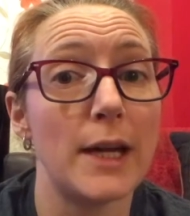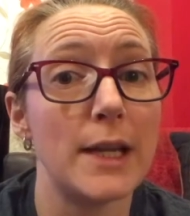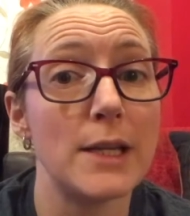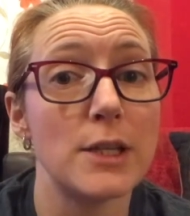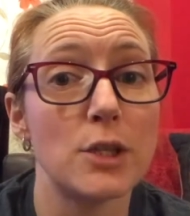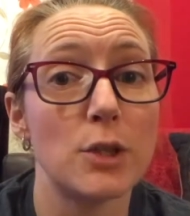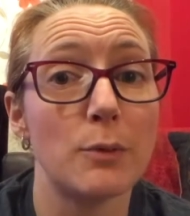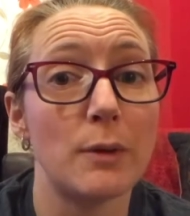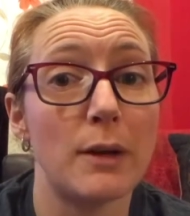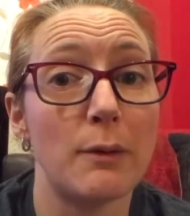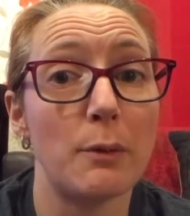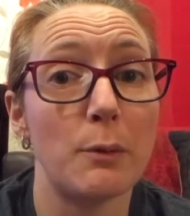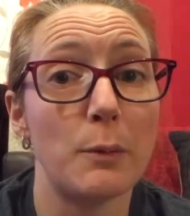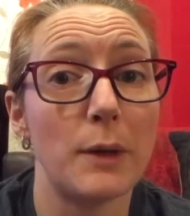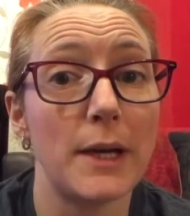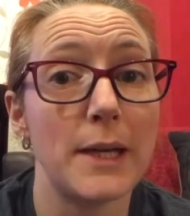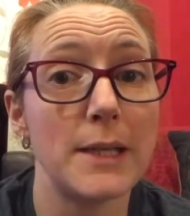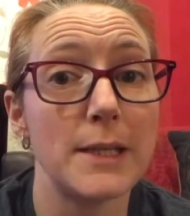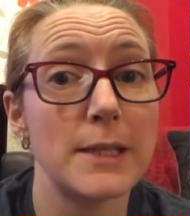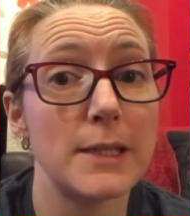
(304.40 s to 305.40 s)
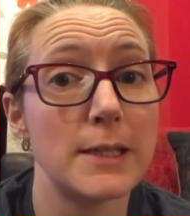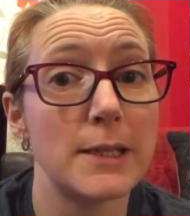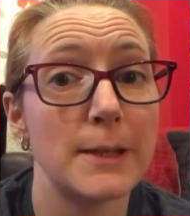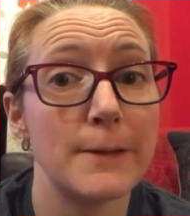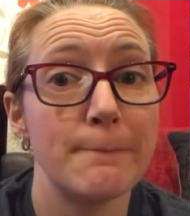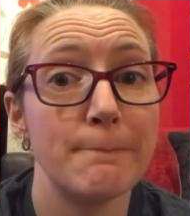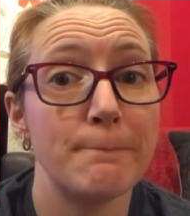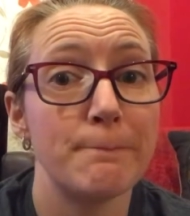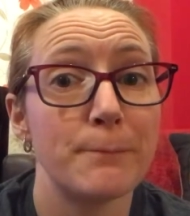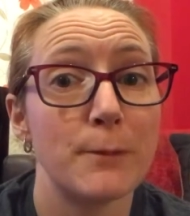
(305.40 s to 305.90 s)
a 2-hour wait
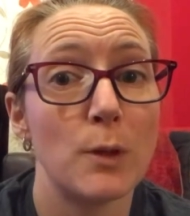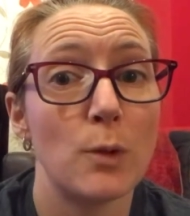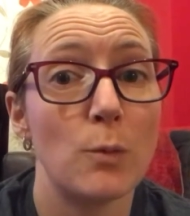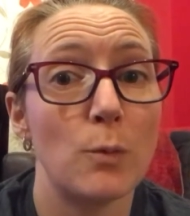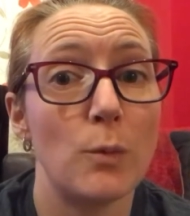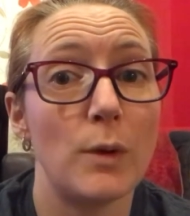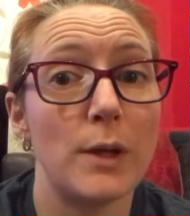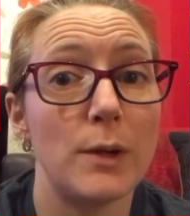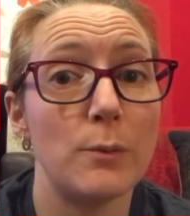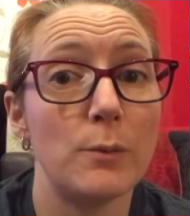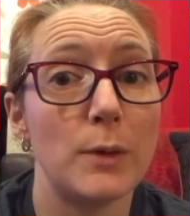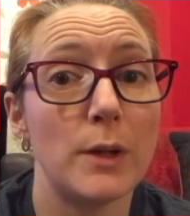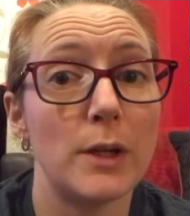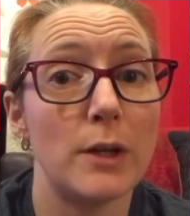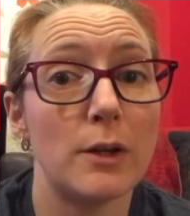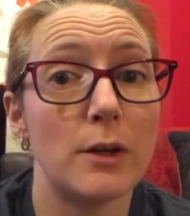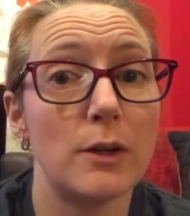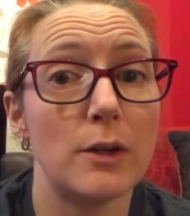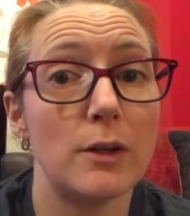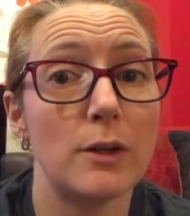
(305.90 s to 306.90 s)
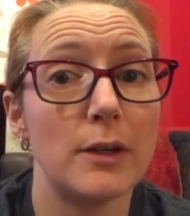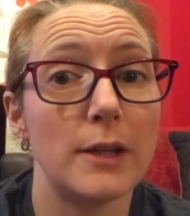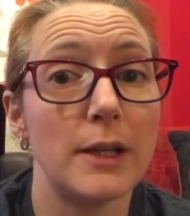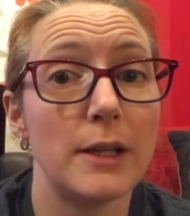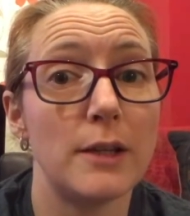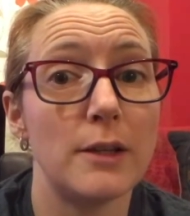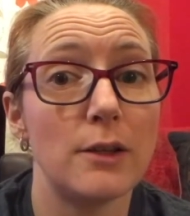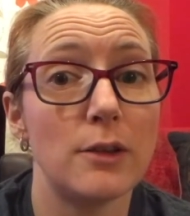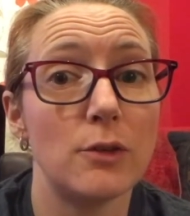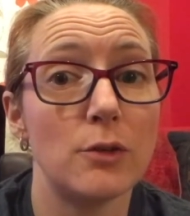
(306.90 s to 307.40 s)
when we are
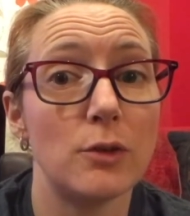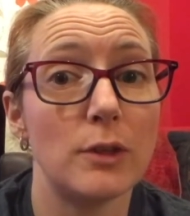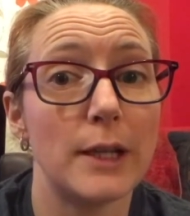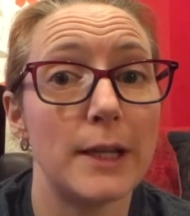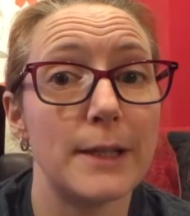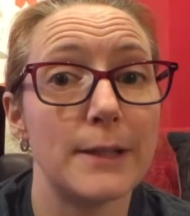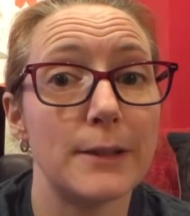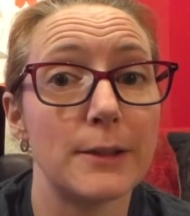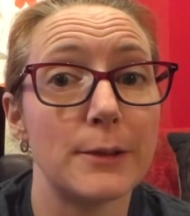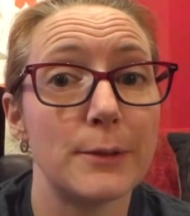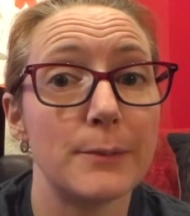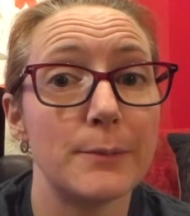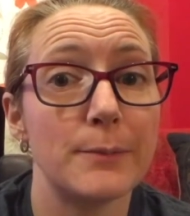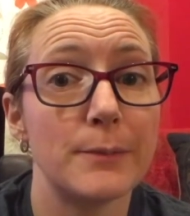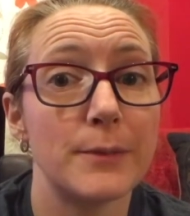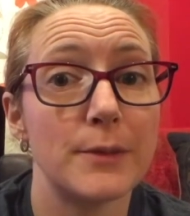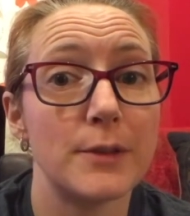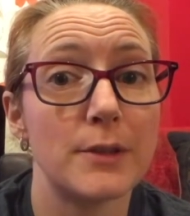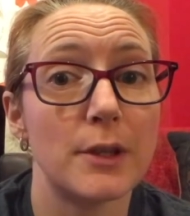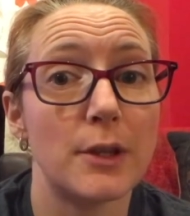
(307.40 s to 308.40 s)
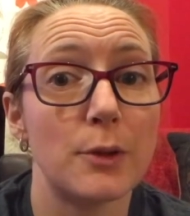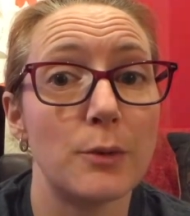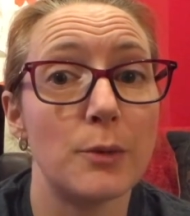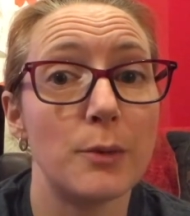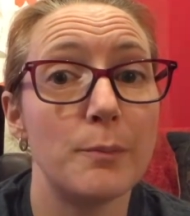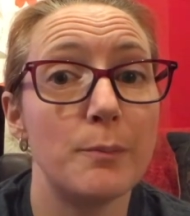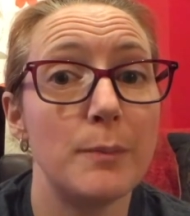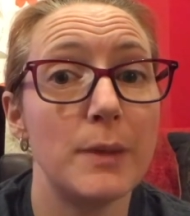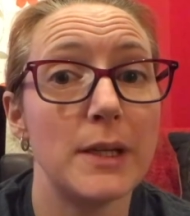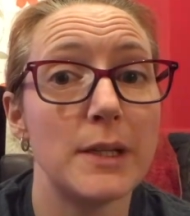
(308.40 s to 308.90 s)
in Orlando. So
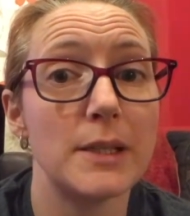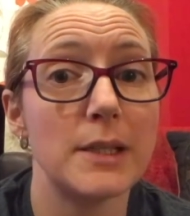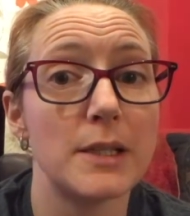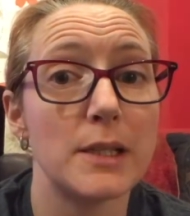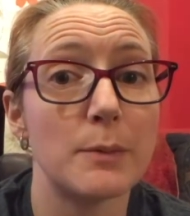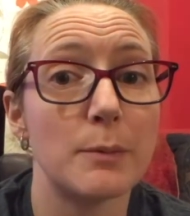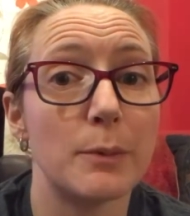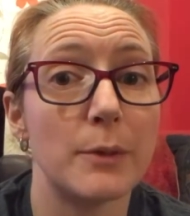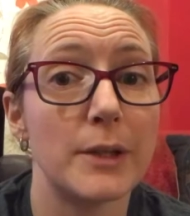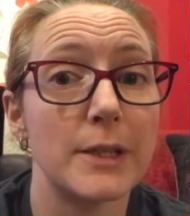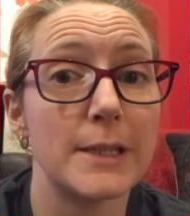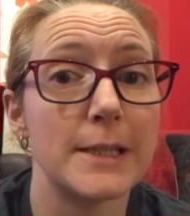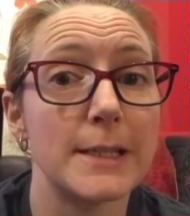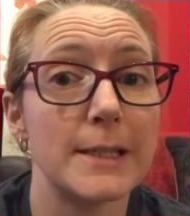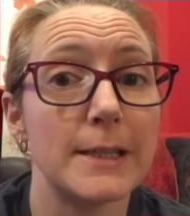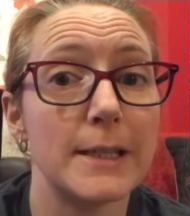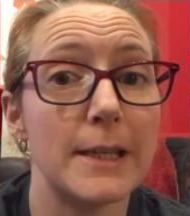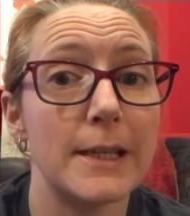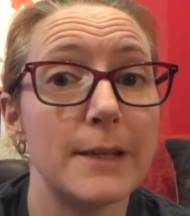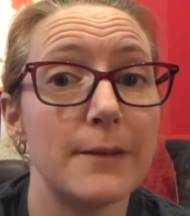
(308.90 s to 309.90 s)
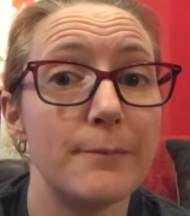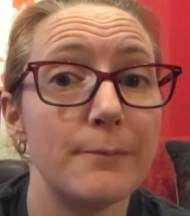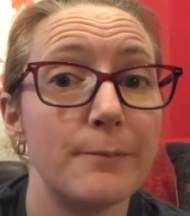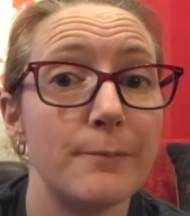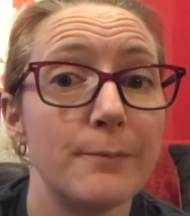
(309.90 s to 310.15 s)
a bit disappointing there.